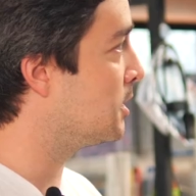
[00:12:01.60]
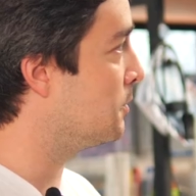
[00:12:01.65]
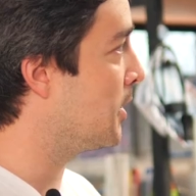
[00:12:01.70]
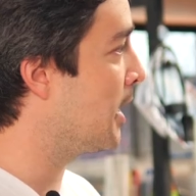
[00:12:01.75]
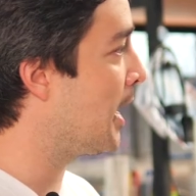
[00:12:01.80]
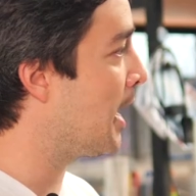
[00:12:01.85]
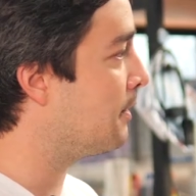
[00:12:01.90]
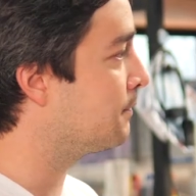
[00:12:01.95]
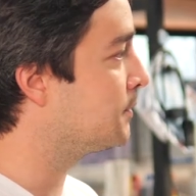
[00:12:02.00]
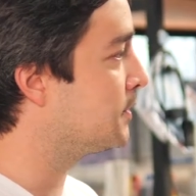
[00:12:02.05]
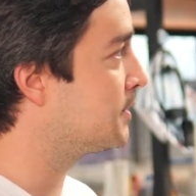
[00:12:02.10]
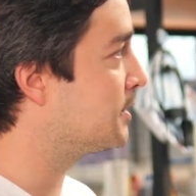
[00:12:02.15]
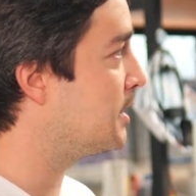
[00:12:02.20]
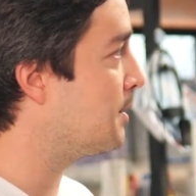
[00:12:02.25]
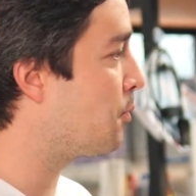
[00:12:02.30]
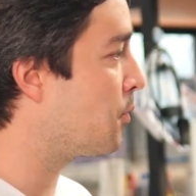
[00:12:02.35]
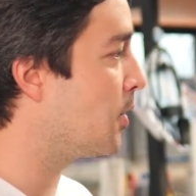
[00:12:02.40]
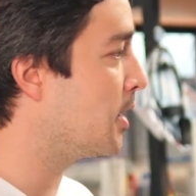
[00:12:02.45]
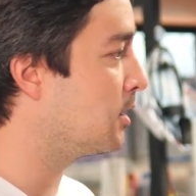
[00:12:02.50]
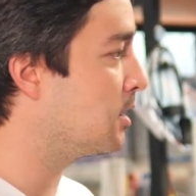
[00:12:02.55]
So we have to
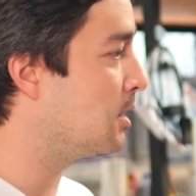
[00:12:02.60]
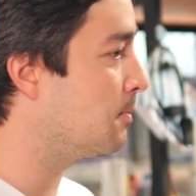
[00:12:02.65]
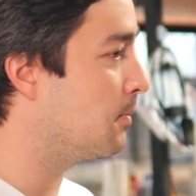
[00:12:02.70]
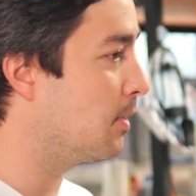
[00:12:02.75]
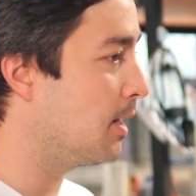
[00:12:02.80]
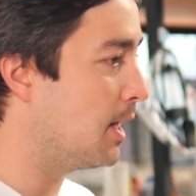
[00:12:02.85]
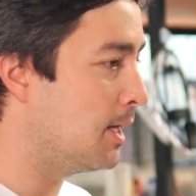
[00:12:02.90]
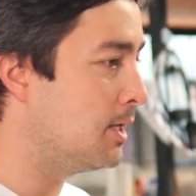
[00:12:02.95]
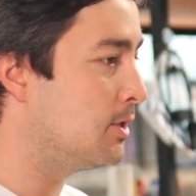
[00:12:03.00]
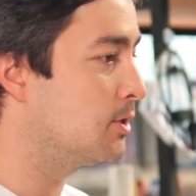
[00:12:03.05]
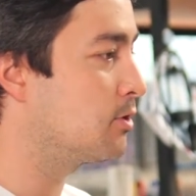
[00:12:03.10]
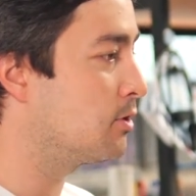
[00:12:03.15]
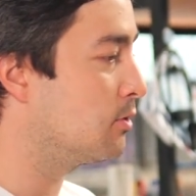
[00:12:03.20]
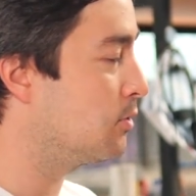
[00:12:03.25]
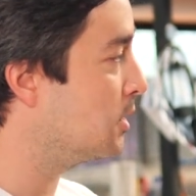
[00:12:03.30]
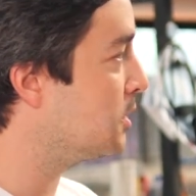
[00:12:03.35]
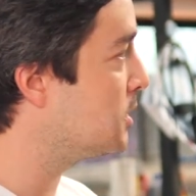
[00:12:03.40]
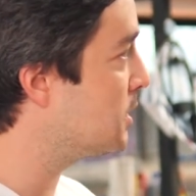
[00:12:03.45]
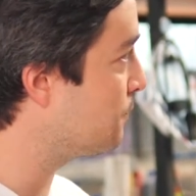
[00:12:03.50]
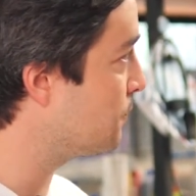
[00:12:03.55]
separate them
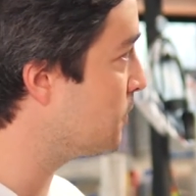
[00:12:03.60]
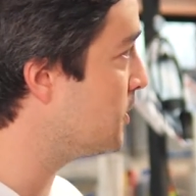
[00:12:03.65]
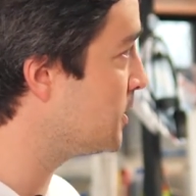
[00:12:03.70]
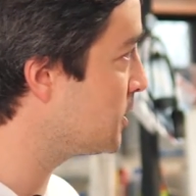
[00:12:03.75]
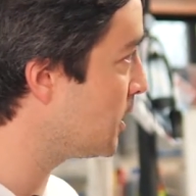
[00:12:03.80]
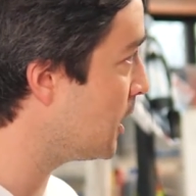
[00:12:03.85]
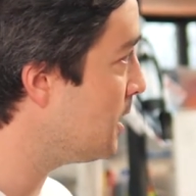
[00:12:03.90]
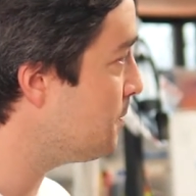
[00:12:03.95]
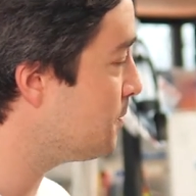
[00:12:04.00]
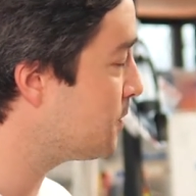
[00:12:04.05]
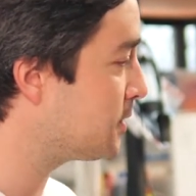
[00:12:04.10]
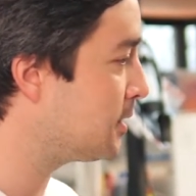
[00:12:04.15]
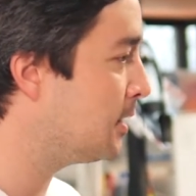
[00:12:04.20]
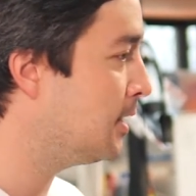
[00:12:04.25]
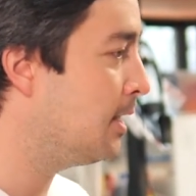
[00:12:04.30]
into the different types.